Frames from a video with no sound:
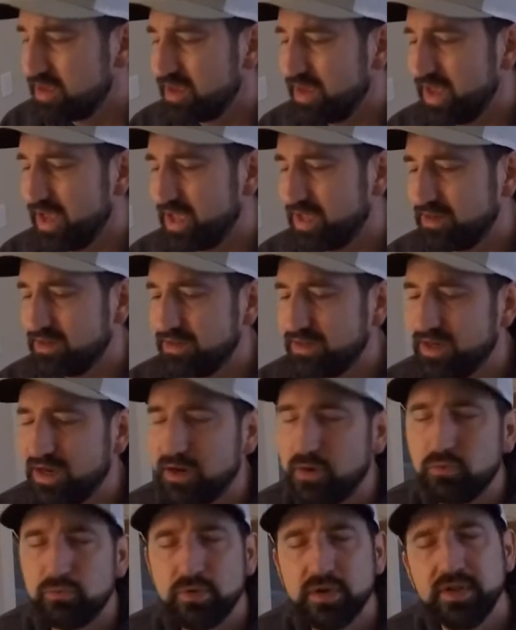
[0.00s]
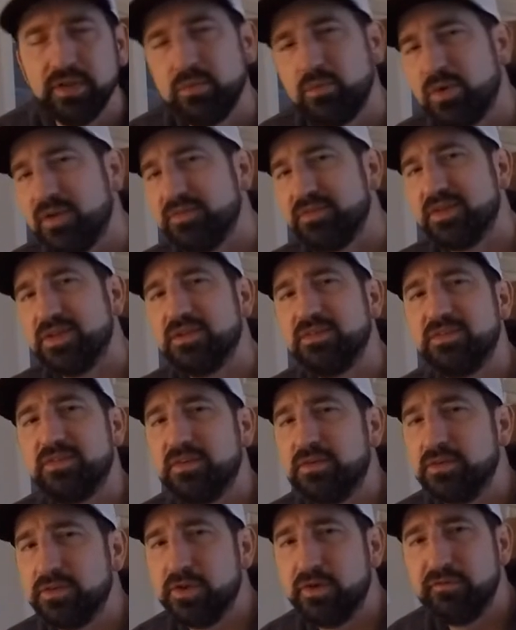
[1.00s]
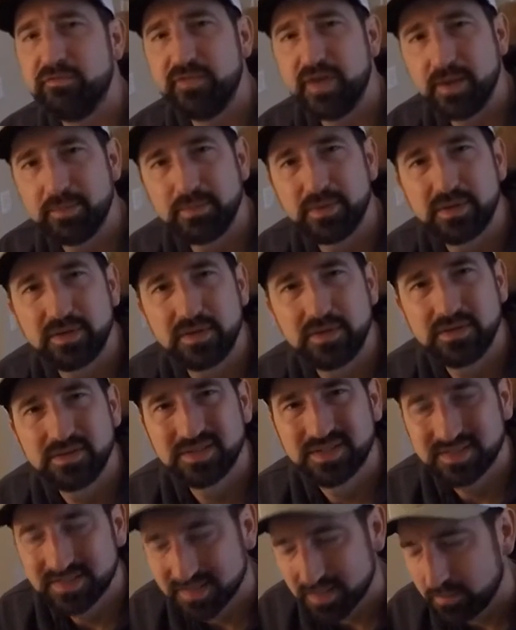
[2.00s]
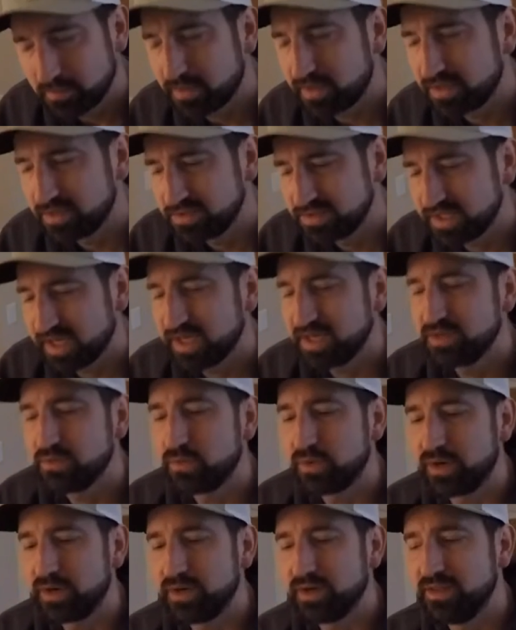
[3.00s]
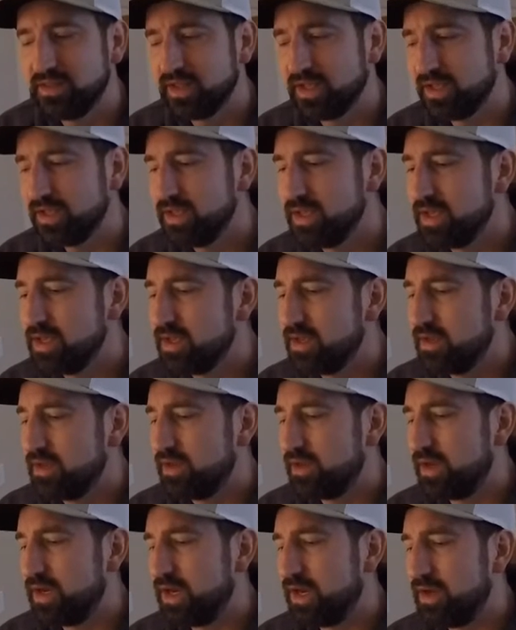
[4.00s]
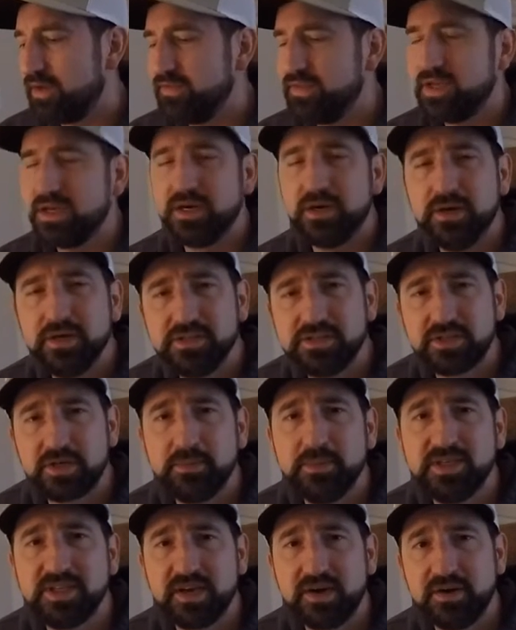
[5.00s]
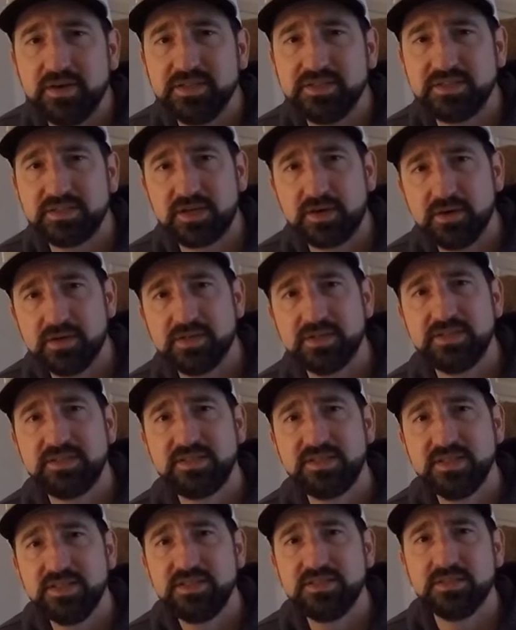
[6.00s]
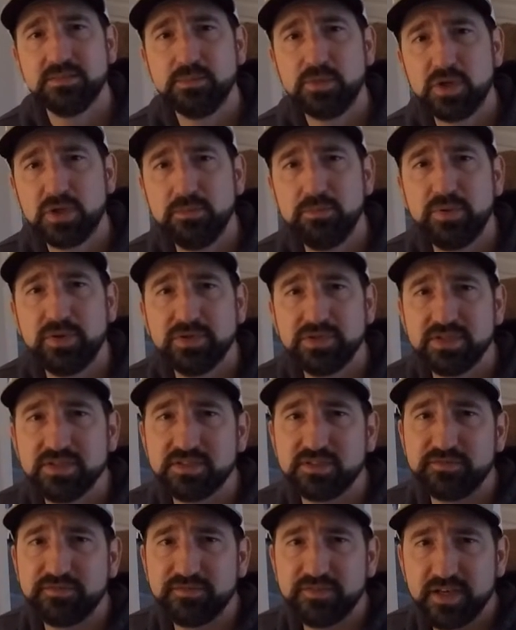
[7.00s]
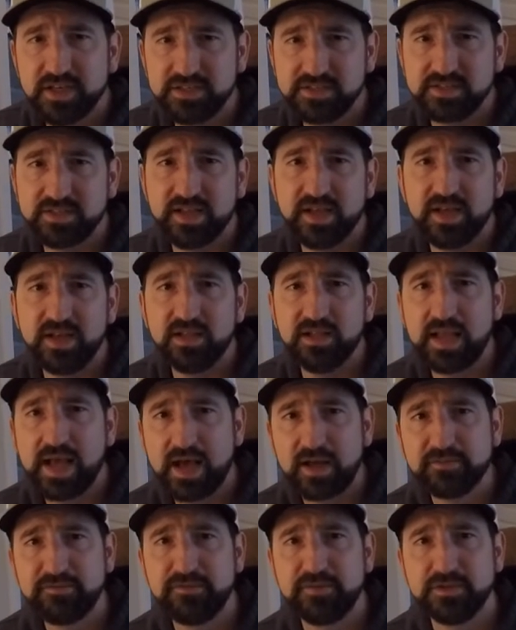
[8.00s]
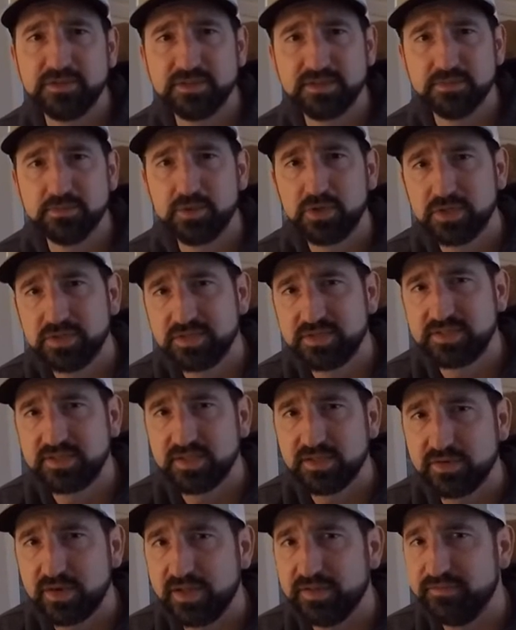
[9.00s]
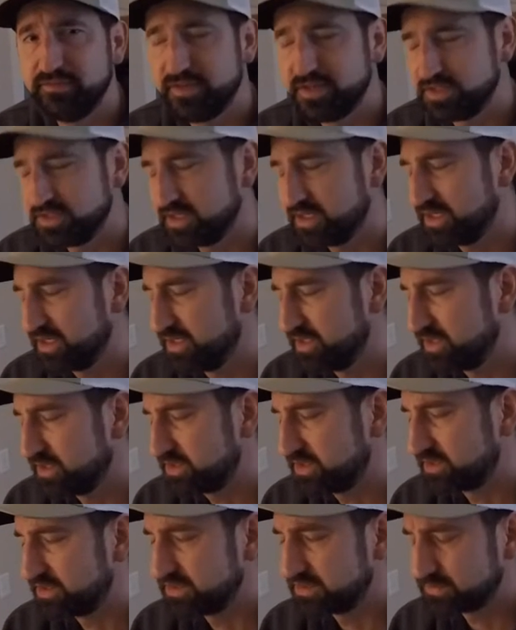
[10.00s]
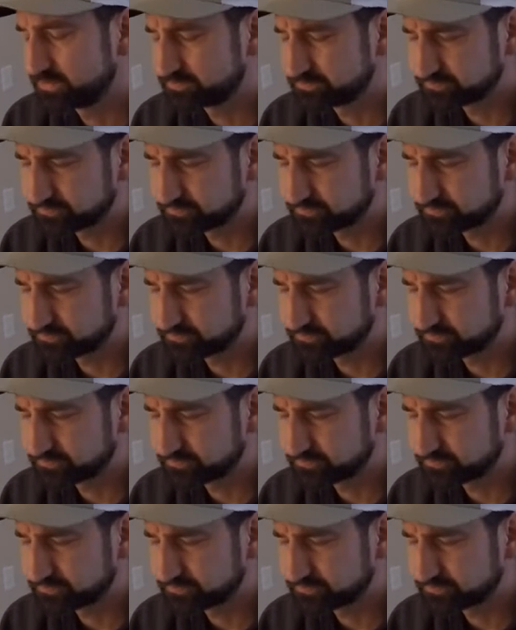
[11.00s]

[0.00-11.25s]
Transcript: And you know, it really wasn't until November, December, and January that the Erie tributary started to see some good pushes of fish that allowed for some good steelhead fishing conditions.